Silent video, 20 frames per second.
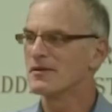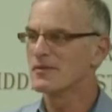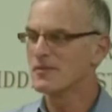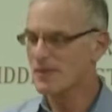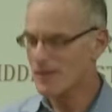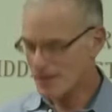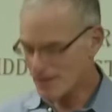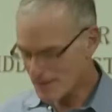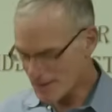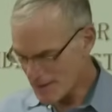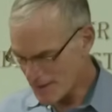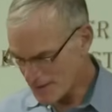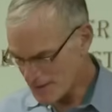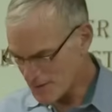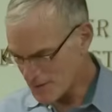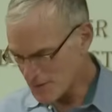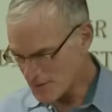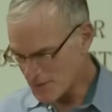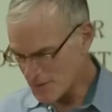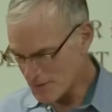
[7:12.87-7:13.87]
Well, thank
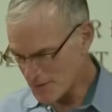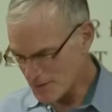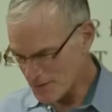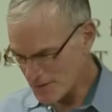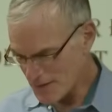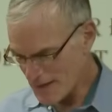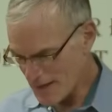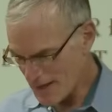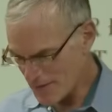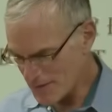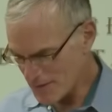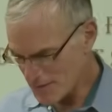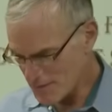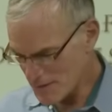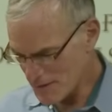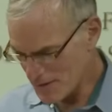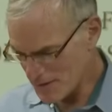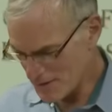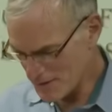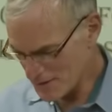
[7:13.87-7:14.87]
you for having
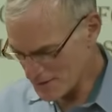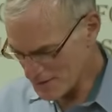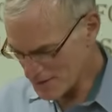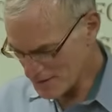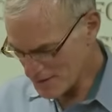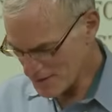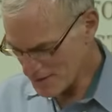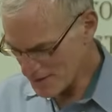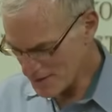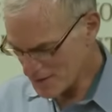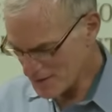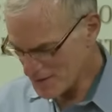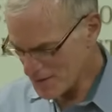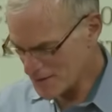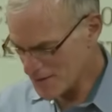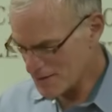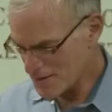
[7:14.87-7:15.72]
me here today.